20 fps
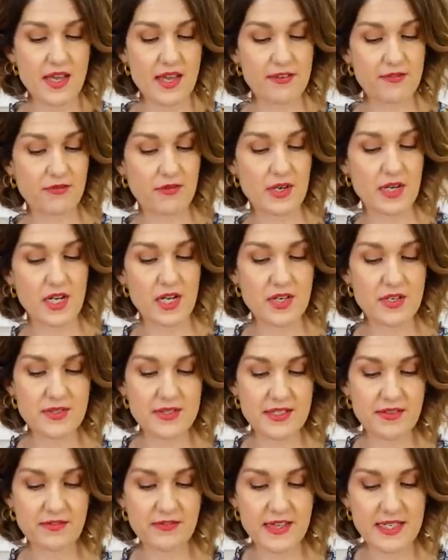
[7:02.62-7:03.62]
go for a
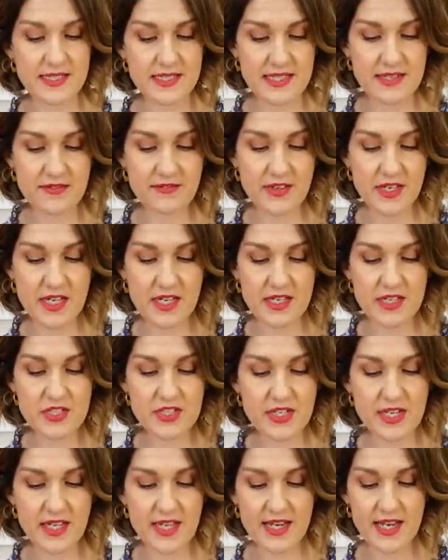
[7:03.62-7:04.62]
looser fitting
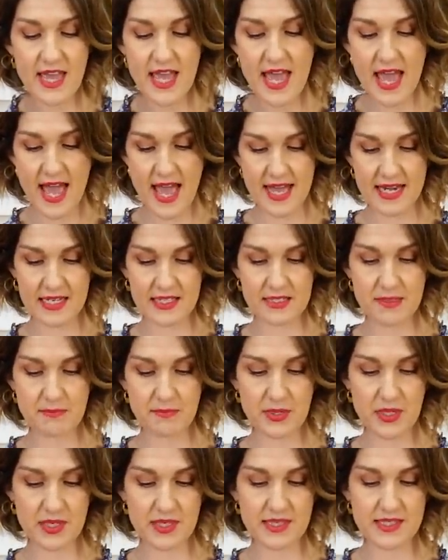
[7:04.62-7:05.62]
version and it's a
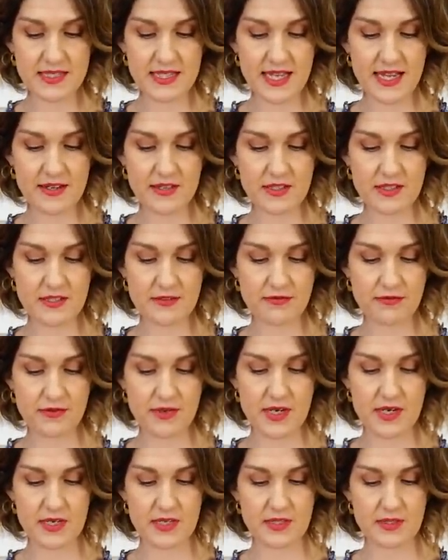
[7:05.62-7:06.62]
button down at the
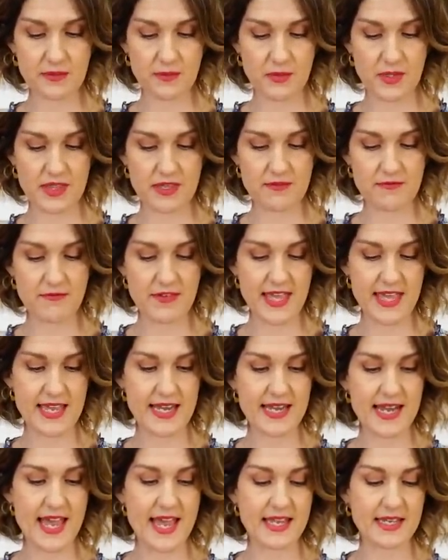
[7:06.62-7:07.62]
front with a
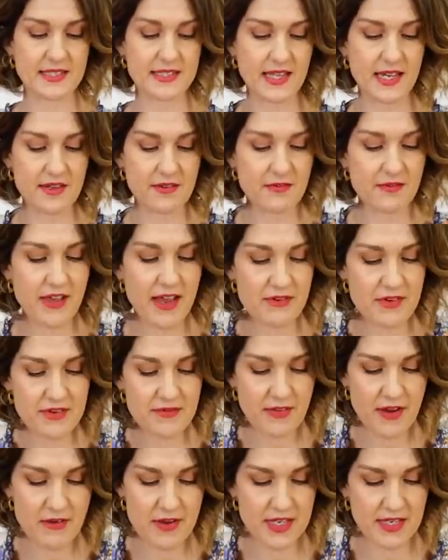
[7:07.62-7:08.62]
v-neck so very
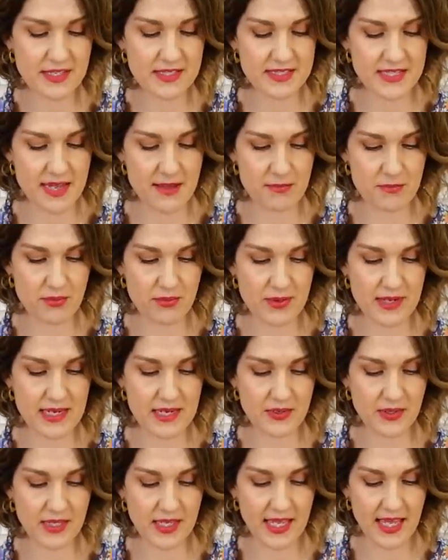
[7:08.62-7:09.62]
very contemporary
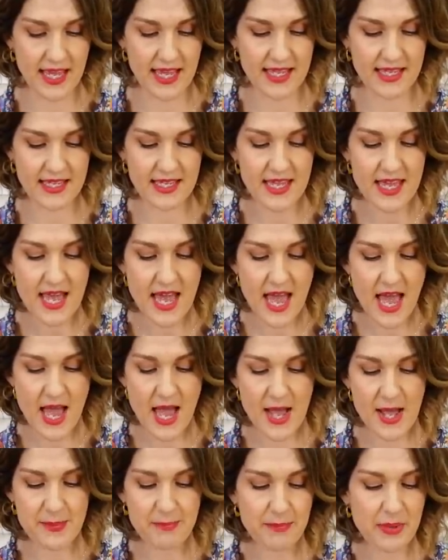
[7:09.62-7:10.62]
looking
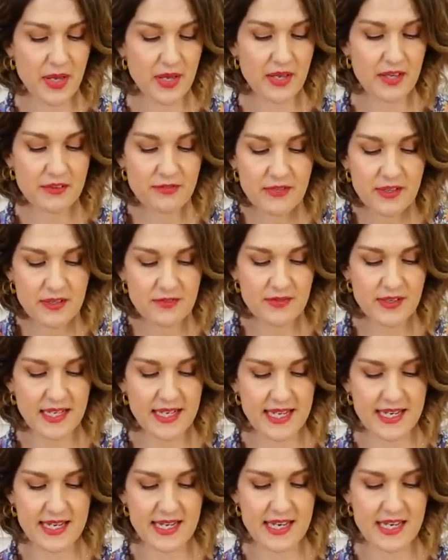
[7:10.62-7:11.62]
um, perfect for
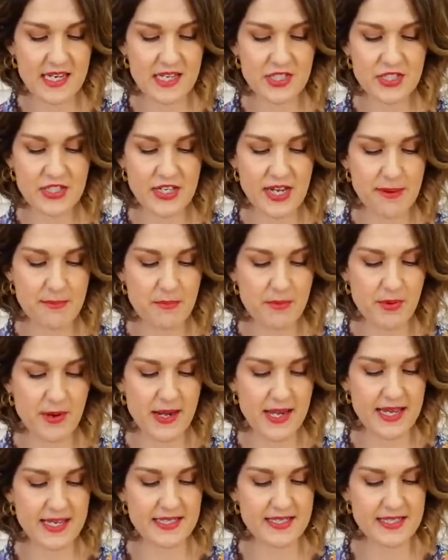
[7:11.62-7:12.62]
linen,
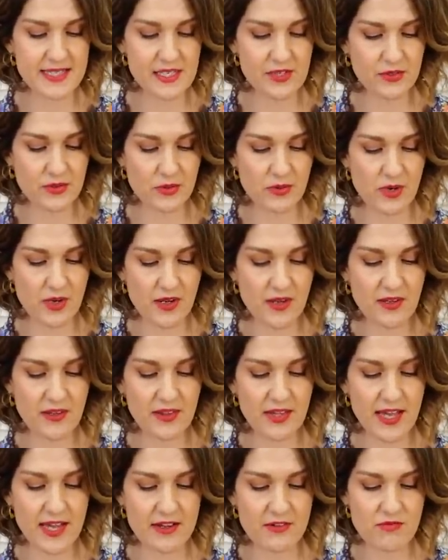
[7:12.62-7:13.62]
chambray, silk
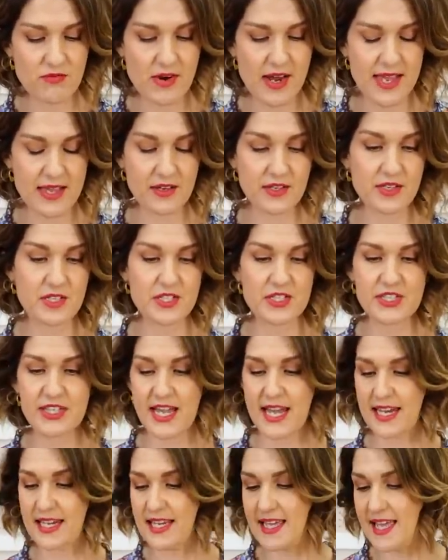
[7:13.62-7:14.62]
noil and rayon
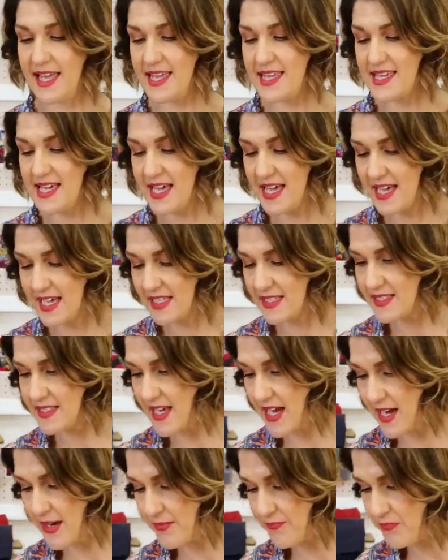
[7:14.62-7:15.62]
challis.
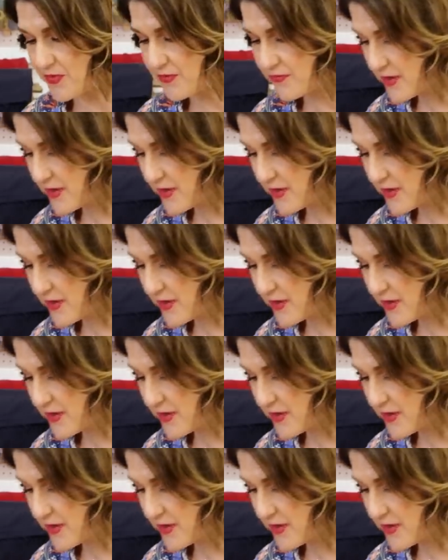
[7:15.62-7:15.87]
So the